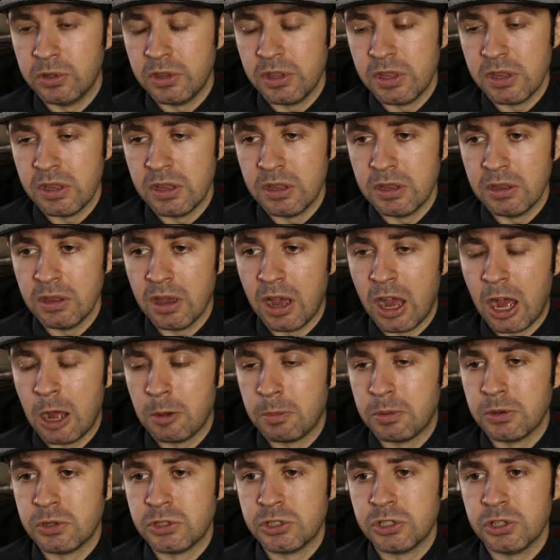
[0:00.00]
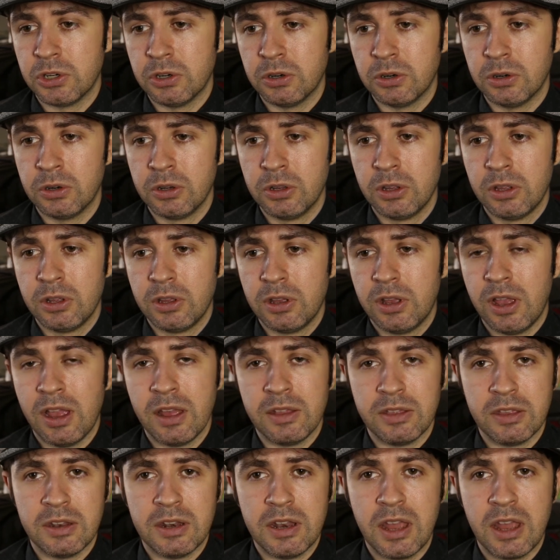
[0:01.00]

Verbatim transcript: the aperture at the